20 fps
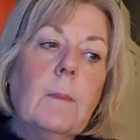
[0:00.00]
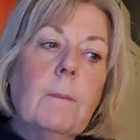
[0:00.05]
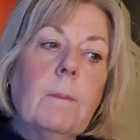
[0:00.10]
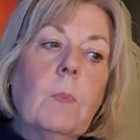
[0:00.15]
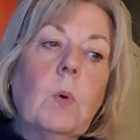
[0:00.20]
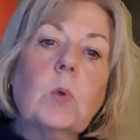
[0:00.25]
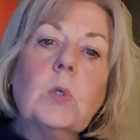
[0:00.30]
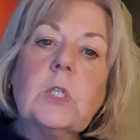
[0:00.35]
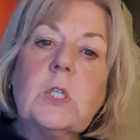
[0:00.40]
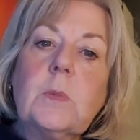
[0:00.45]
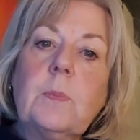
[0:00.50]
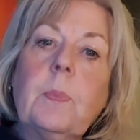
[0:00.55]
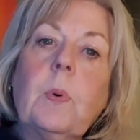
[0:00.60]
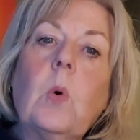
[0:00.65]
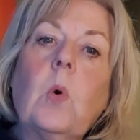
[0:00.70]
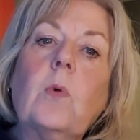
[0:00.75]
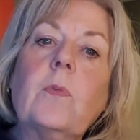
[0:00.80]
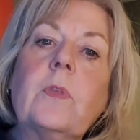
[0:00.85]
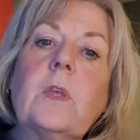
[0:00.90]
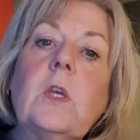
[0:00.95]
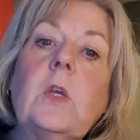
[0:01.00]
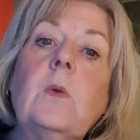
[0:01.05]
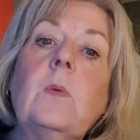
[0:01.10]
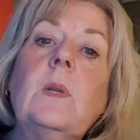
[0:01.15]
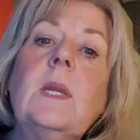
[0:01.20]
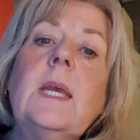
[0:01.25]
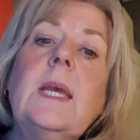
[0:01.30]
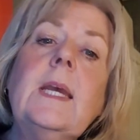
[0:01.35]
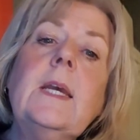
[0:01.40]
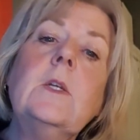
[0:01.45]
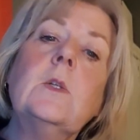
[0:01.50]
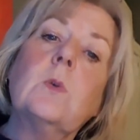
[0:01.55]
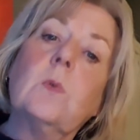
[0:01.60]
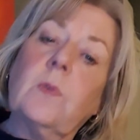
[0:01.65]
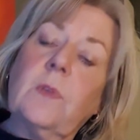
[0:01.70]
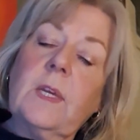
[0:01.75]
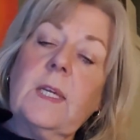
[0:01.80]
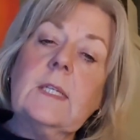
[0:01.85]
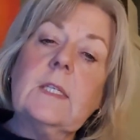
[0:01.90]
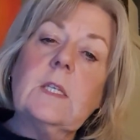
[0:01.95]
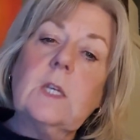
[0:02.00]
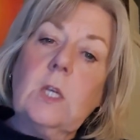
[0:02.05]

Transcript: more support that you need or things